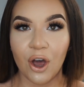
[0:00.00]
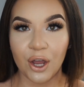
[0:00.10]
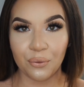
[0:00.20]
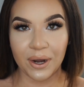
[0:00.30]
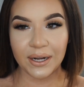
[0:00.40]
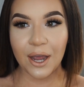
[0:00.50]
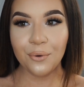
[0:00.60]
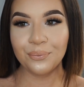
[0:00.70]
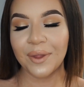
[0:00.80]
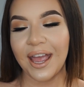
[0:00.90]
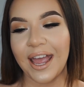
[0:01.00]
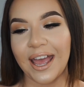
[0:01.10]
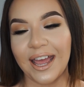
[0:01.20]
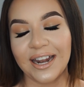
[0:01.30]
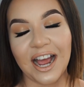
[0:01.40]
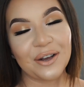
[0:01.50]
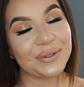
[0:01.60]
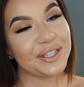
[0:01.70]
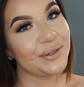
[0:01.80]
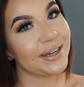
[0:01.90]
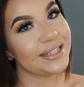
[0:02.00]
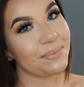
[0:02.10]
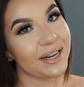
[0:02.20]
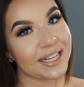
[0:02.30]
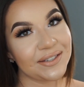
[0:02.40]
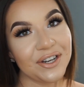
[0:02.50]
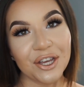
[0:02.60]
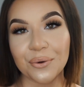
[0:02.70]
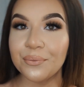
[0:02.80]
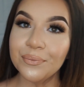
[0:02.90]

on right now, and I will see you guys in my next video.